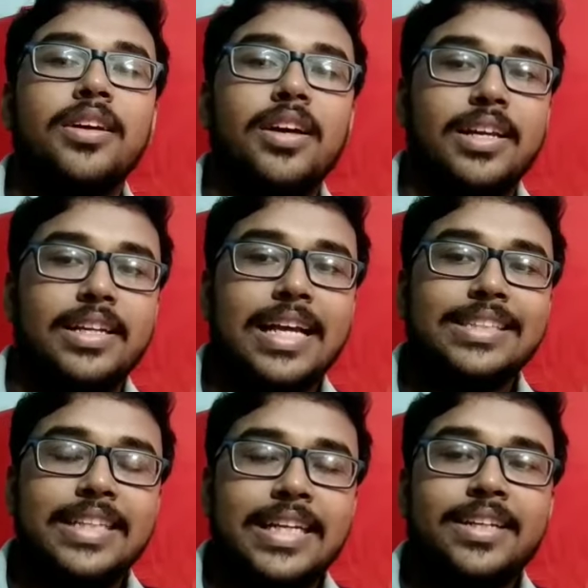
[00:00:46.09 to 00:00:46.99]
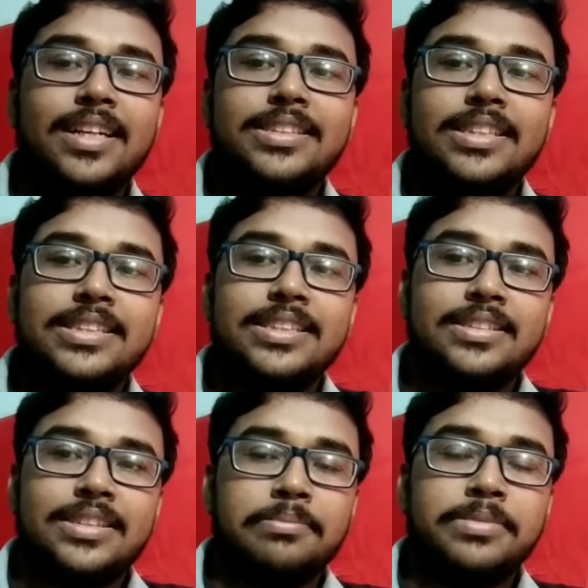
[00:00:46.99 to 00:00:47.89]
And as agriculture is a
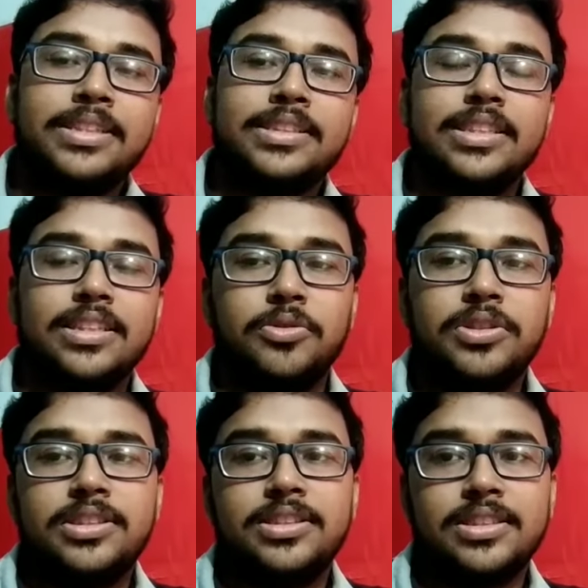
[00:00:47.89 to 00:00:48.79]
subject which